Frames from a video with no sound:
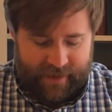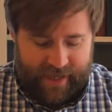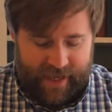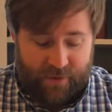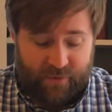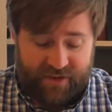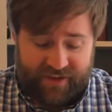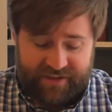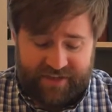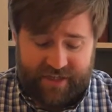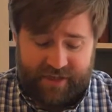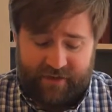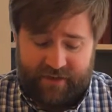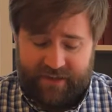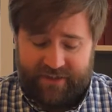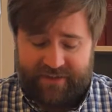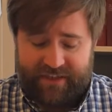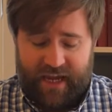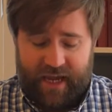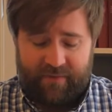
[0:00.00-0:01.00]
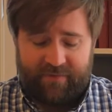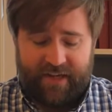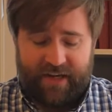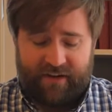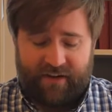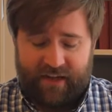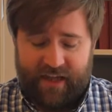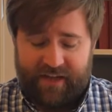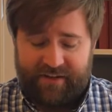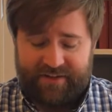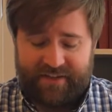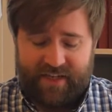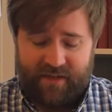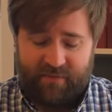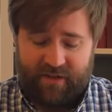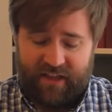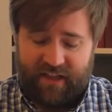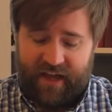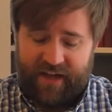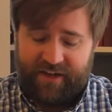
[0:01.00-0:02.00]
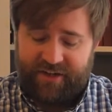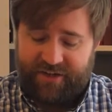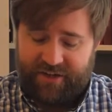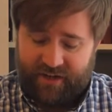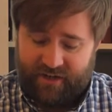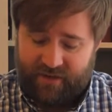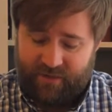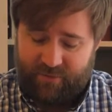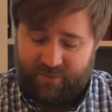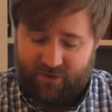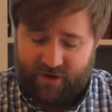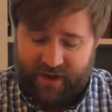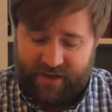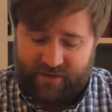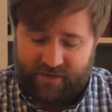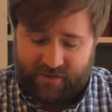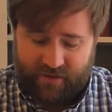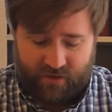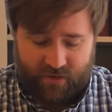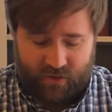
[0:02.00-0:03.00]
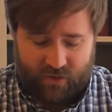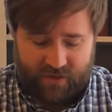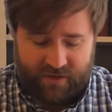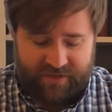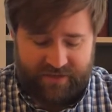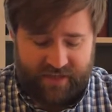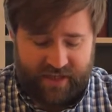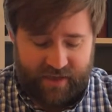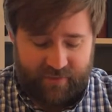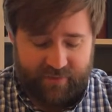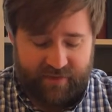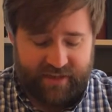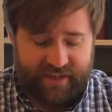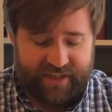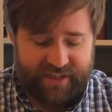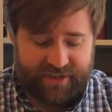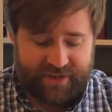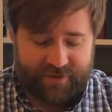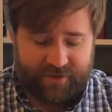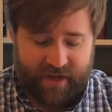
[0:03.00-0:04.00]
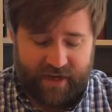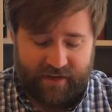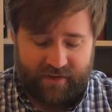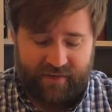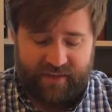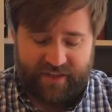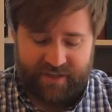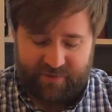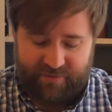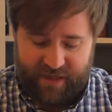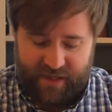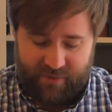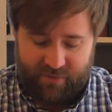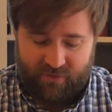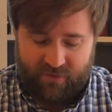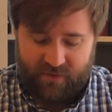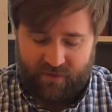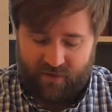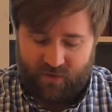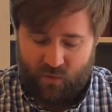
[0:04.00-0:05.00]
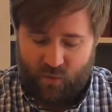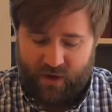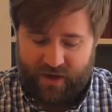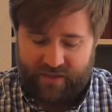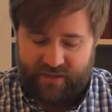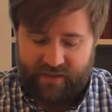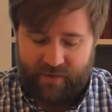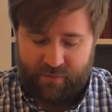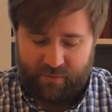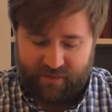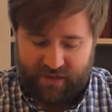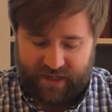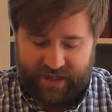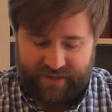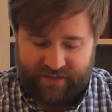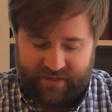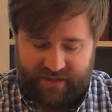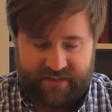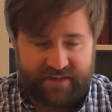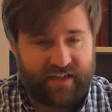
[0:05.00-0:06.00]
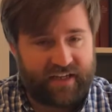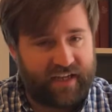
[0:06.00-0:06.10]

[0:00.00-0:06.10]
And when the Syrians came down against him, Elisha prayed to the Lord and said, please strike this people with blindness.